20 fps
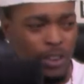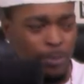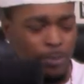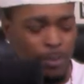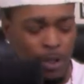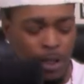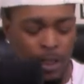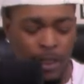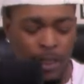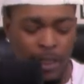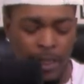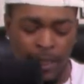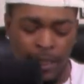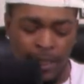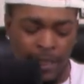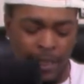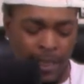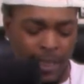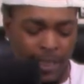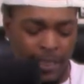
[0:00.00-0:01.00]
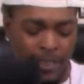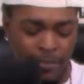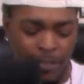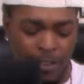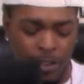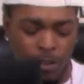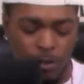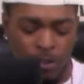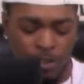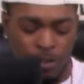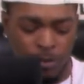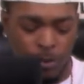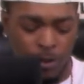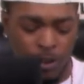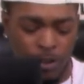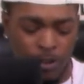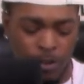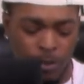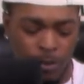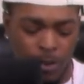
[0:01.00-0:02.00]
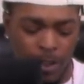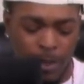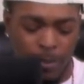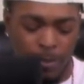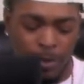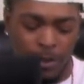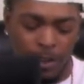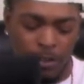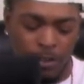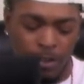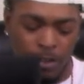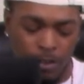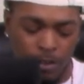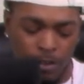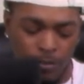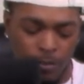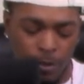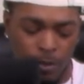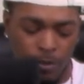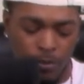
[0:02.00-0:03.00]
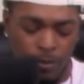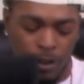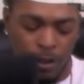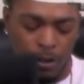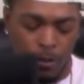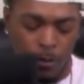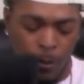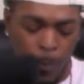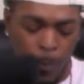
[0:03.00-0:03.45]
But the video doesn't really show that, but let's just view the video.